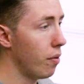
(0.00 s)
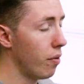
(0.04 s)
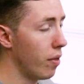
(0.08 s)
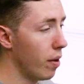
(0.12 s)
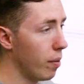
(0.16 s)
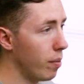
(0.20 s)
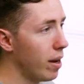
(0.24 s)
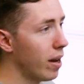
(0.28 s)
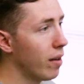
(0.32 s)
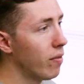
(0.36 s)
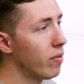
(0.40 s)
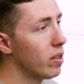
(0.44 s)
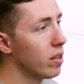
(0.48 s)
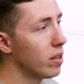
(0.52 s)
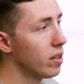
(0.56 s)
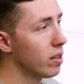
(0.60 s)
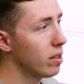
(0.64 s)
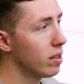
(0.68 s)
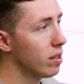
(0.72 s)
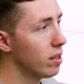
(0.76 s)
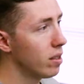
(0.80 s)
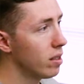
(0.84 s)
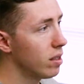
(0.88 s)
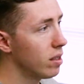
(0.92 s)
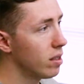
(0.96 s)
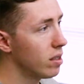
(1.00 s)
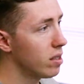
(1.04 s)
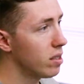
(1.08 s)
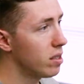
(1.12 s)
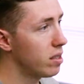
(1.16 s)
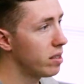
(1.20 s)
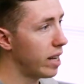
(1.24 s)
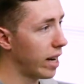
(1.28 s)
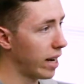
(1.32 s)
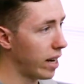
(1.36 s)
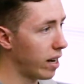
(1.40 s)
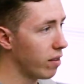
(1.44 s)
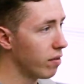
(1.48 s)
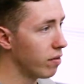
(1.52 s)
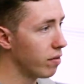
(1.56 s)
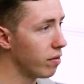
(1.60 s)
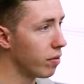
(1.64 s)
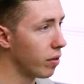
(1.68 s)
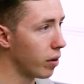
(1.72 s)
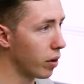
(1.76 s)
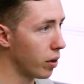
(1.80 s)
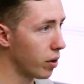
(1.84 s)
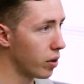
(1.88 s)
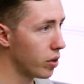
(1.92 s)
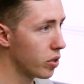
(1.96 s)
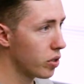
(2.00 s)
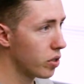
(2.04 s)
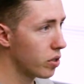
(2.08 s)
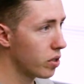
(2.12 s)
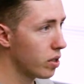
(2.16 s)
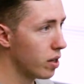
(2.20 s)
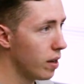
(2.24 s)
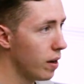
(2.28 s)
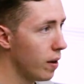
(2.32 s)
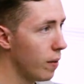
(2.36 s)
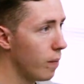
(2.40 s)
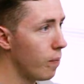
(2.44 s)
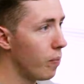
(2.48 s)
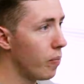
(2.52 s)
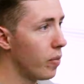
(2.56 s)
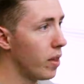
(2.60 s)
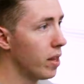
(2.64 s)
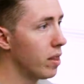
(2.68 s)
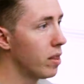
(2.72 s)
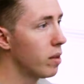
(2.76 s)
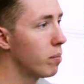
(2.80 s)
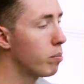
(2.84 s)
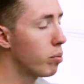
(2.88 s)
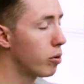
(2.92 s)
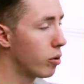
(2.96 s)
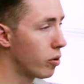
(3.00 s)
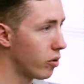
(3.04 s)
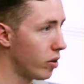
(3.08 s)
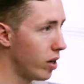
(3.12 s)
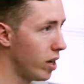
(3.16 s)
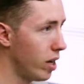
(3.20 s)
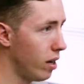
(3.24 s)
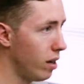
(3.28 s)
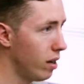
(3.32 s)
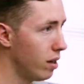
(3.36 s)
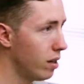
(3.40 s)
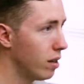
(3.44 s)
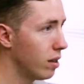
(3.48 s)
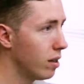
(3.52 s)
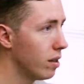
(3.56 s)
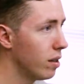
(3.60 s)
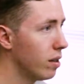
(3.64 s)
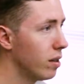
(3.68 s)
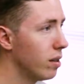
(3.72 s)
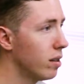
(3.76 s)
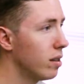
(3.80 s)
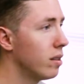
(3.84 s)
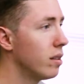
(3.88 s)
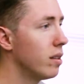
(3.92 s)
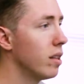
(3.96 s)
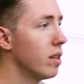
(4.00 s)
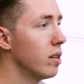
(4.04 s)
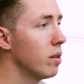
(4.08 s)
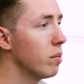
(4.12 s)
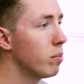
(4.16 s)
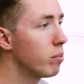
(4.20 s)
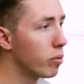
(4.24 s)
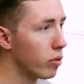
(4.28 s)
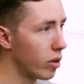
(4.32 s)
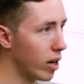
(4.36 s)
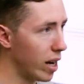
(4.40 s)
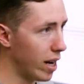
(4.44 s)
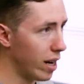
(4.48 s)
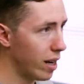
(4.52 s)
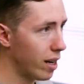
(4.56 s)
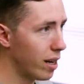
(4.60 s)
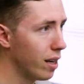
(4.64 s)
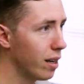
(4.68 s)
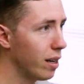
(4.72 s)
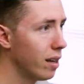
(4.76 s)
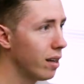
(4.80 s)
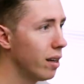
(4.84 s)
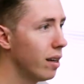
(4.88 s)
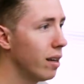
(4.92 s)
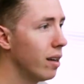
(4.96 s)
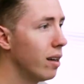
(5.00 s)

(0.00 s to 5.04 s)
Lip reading: Then we have the second verse, then the pre, then the break,